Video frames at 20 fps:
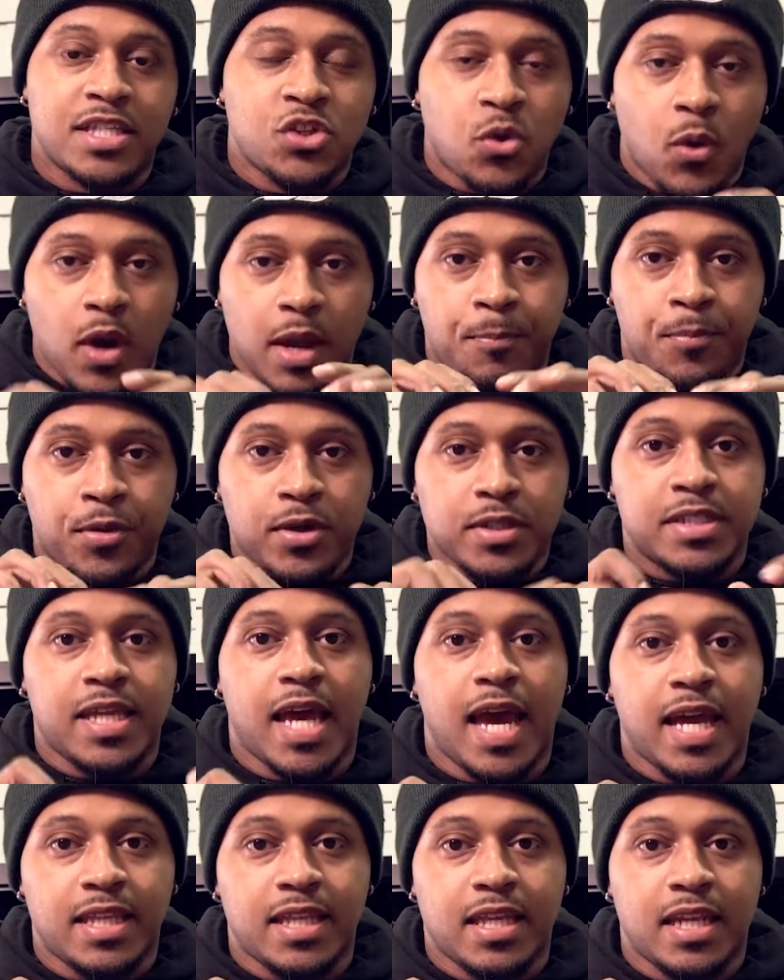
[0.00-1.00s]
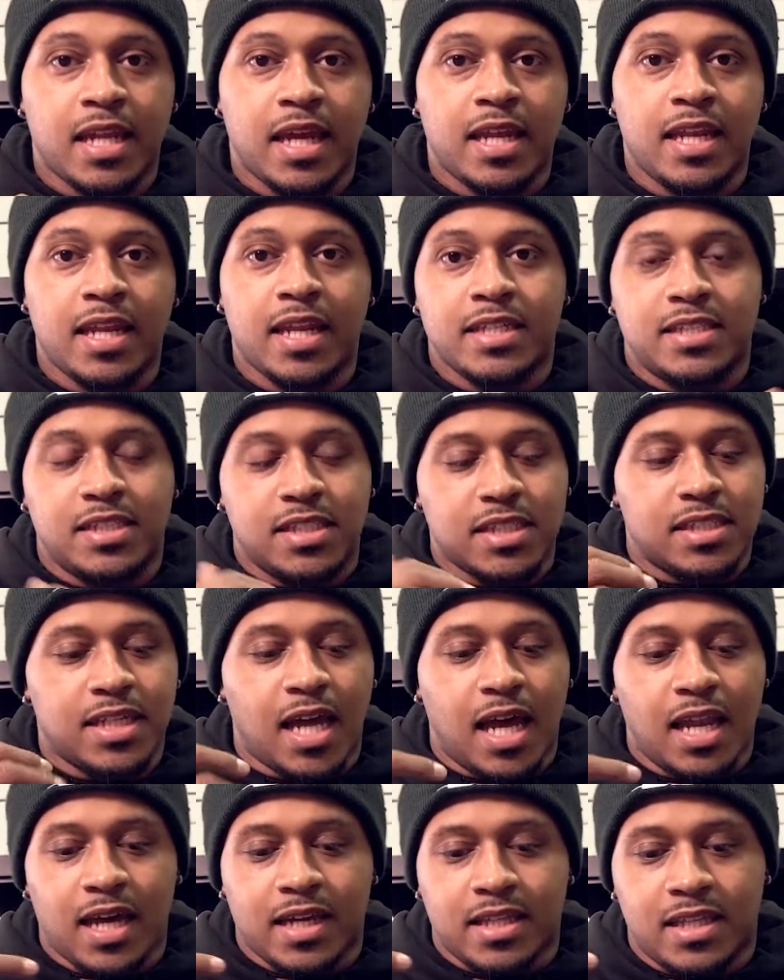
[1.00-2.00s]
So it protected it, and it's just
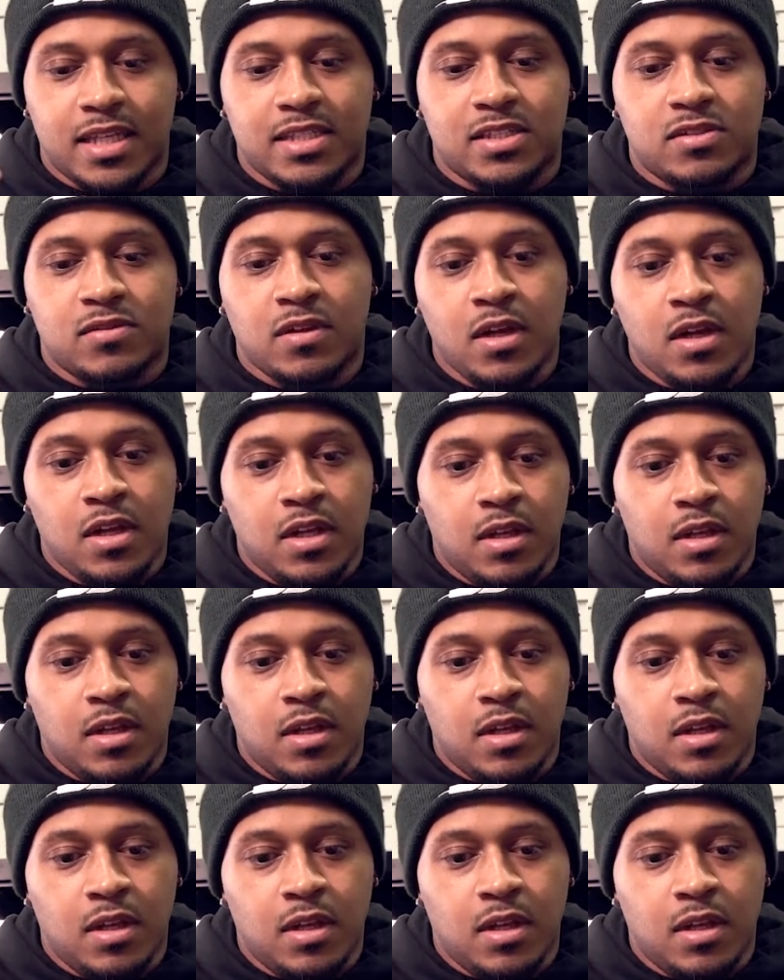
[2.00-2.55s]
not like this